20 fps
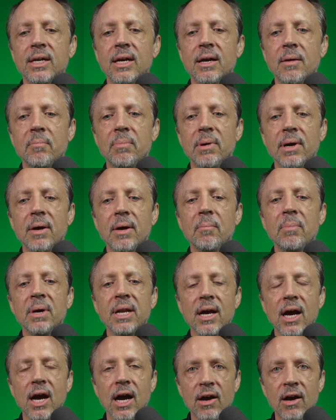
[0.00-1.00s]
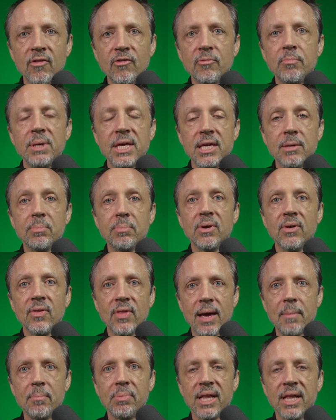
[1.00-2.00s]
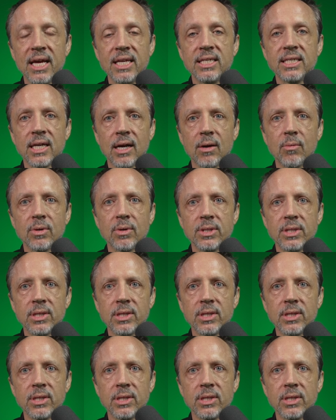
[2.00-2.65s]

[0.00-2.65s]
right? But, but of people that play Star Wars: